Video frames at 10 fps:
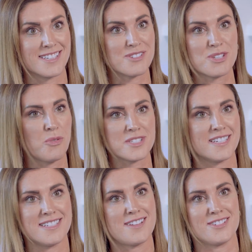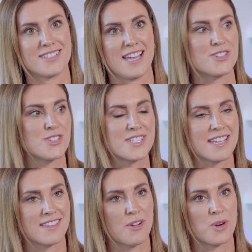You know, she wasn't an adult yet. You should
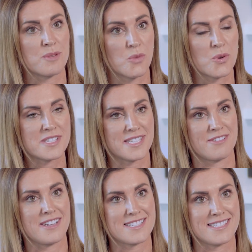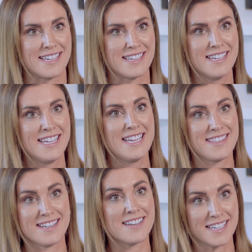take their word more seriously
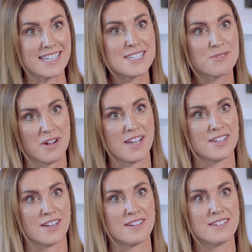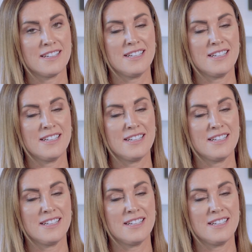than an elite rider.